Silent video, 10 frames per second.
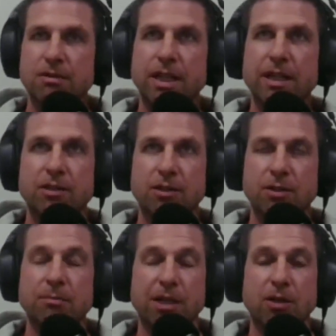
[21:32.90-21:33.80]

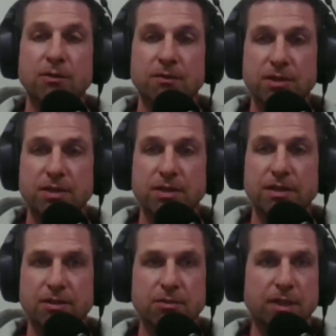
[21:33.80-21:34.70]
executing my own visions
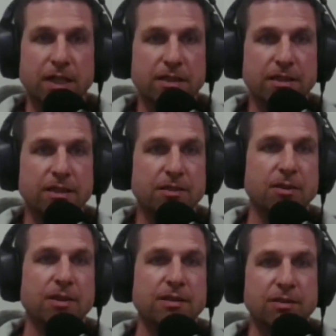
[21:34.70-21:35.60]
into reality. So
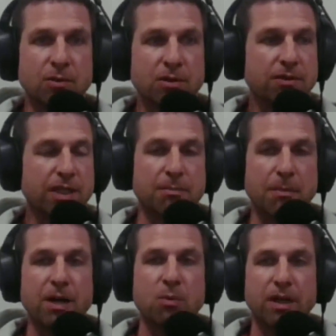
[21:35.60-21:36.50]
this is sort of like
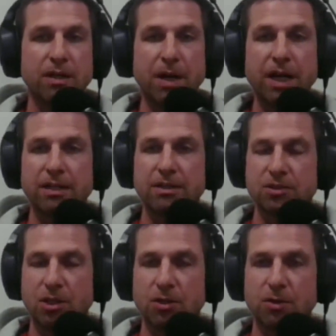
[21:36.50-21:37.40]
my way. My
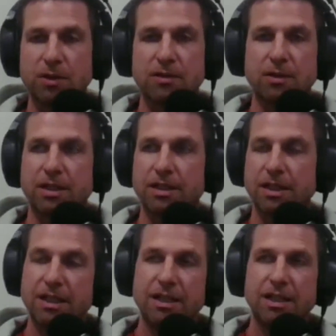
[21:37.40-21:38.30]
show is like
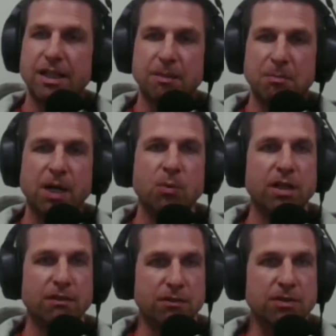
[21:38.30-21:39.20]
my way
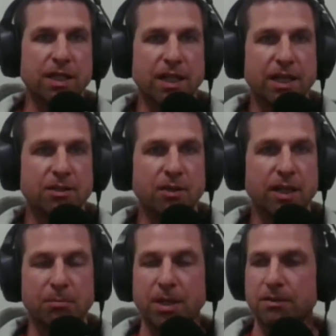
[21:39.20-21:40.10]
of learning how to do
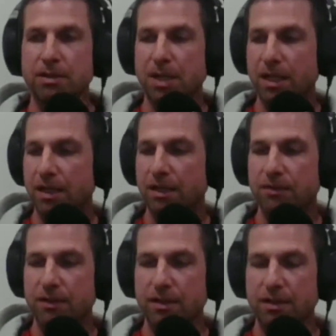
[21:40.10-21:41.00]
that better in my
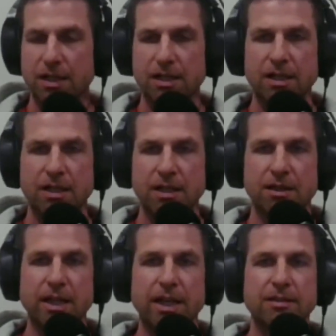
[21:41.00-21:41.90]
life. And the
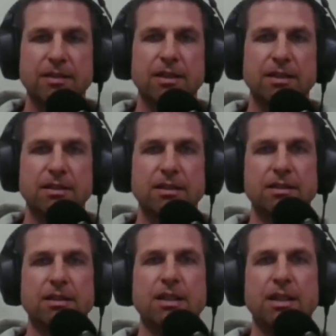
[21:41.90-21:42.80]
last thing
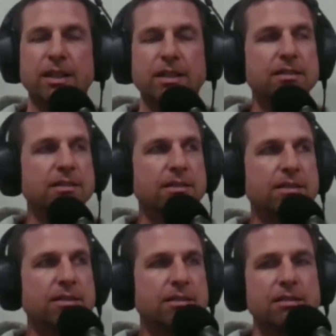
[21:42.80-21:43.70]
I'd like
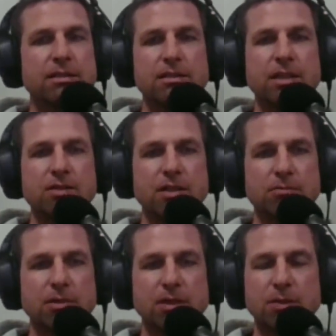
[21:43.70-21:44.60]
to touch on
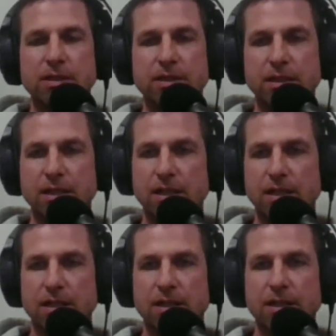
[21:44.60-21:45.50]
really quickly
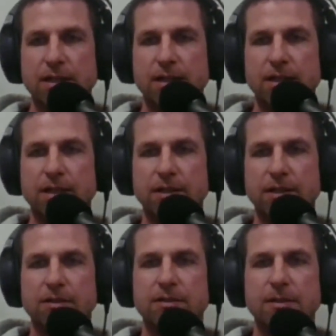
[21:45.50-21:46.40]

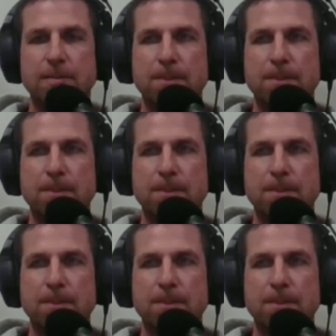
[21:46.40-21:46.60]
is